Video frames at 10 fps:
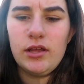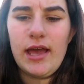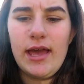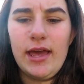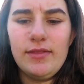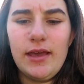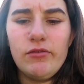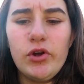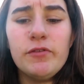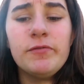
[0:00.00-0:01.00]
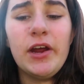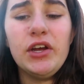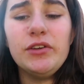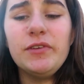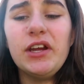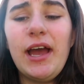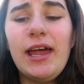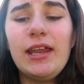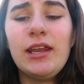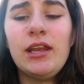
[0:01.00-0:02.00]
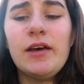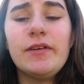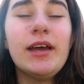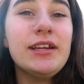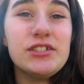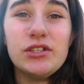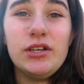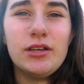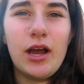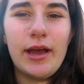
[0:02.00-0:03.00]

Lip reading: and they wrote, very good video, I love it, and it's good.